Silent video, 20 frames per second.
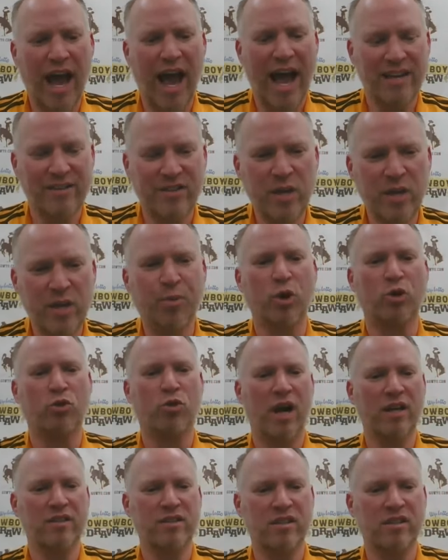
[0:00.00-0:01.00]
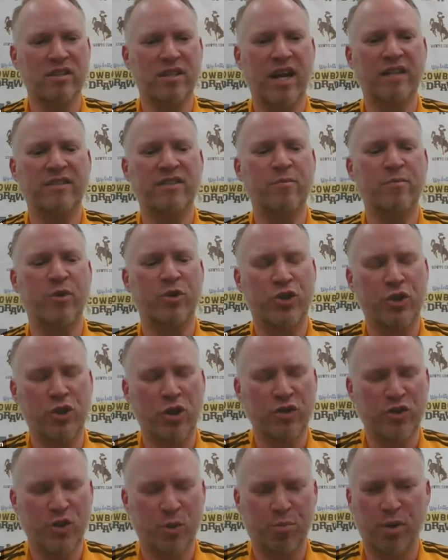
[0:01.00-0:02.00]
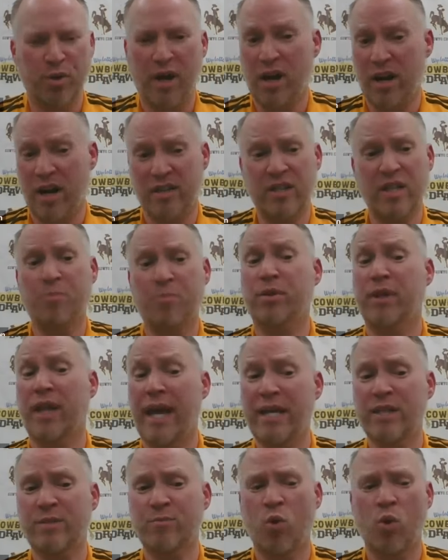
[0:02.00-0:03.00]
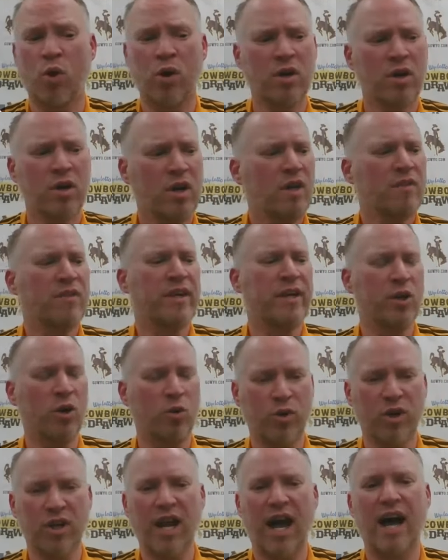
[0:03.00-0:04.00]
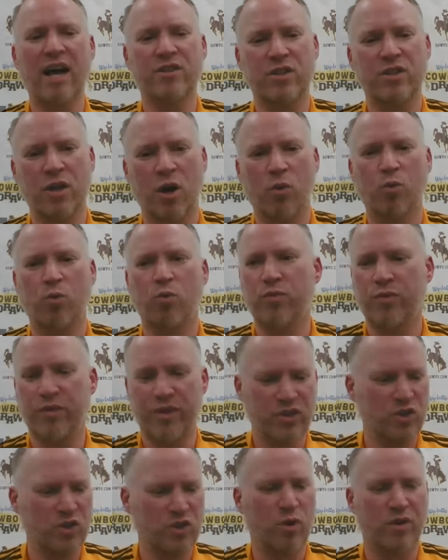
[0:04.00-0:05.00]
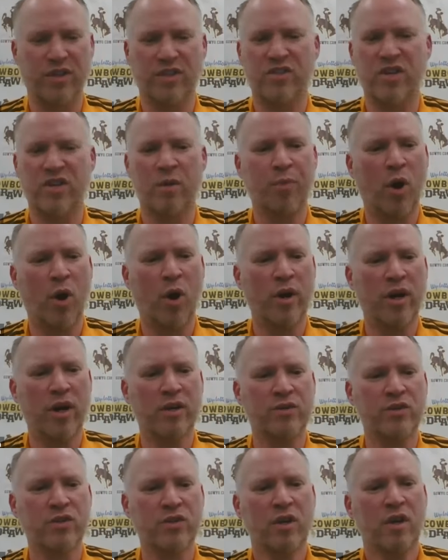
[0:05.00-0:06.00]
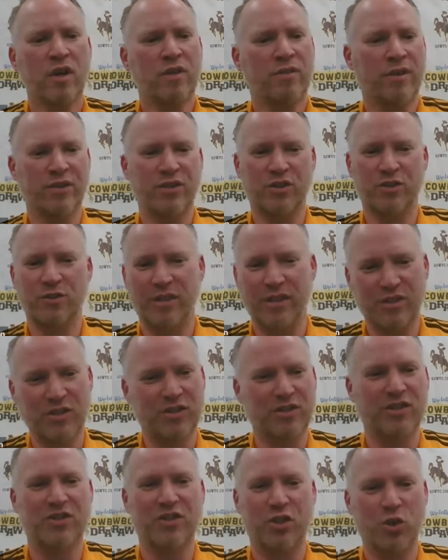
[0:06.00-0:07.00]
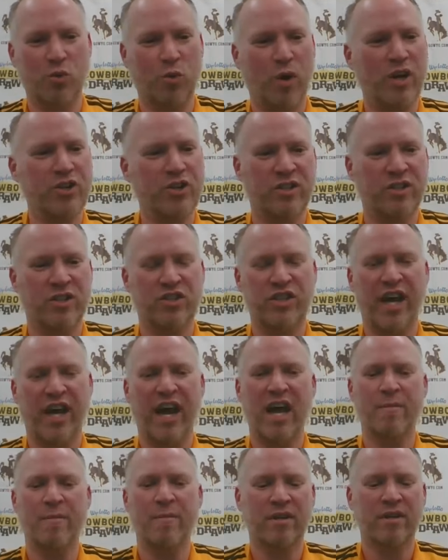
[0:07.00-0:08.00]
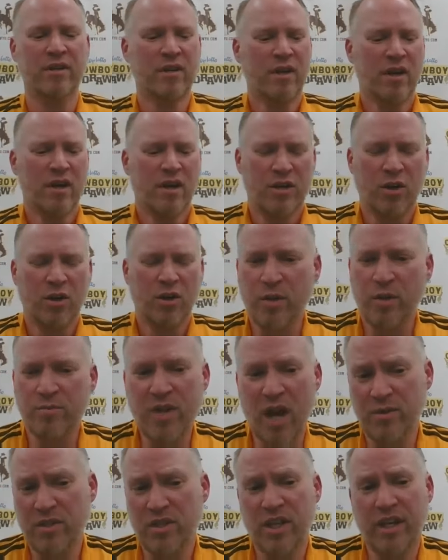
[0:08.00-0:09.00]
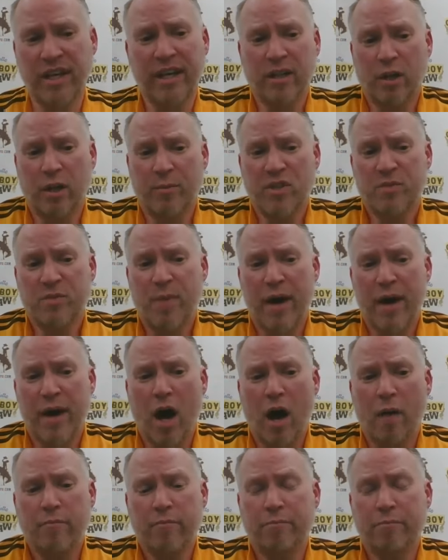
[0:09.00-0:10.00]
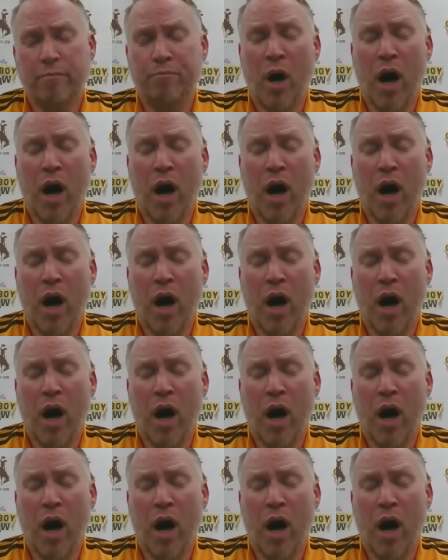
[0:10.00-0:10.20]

As he progresses and as he matures as a player and as he plays more, then he'll realize, you know, this is what the tempo is. This is the situation in this game. And, you know, sometimes he's going to get a little bit sped up.